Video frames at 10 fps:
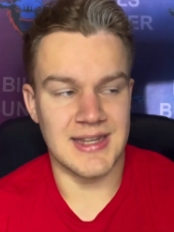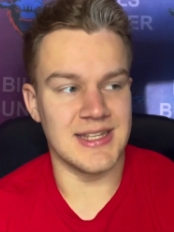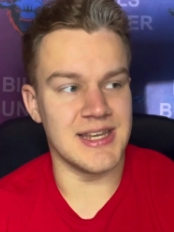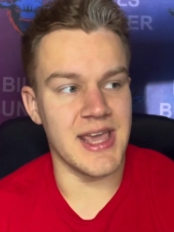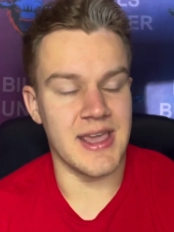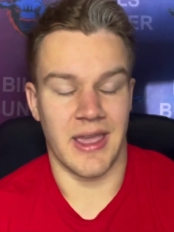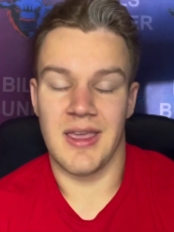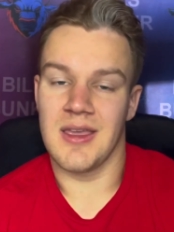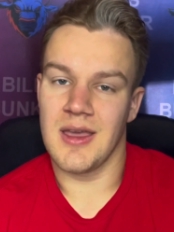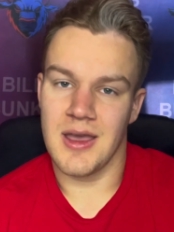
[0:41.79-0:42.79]
today,
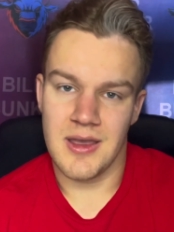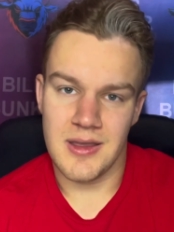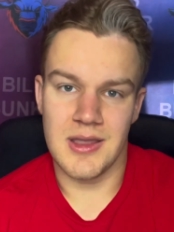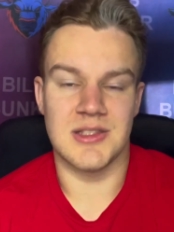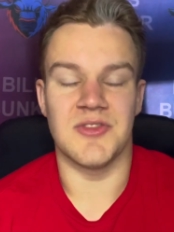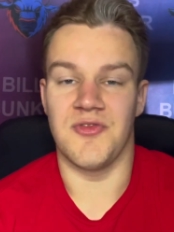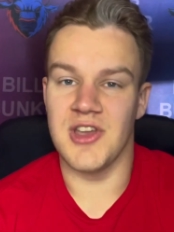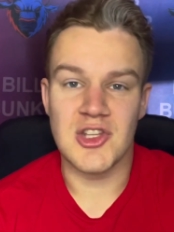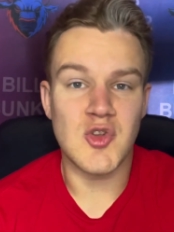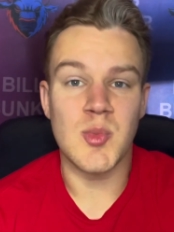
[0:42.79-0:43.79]
it's
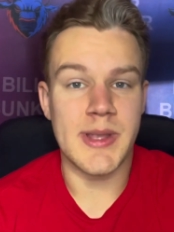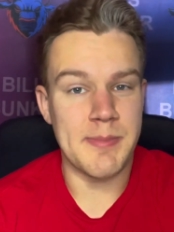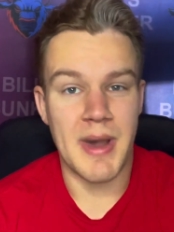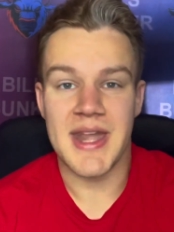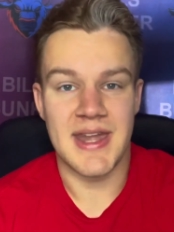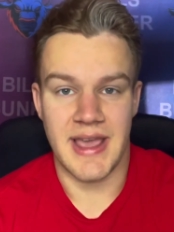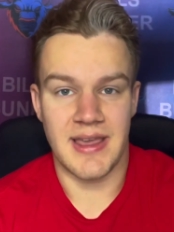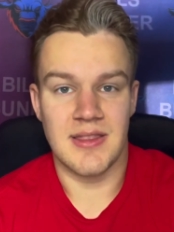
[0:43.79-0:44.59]
Victory Monday.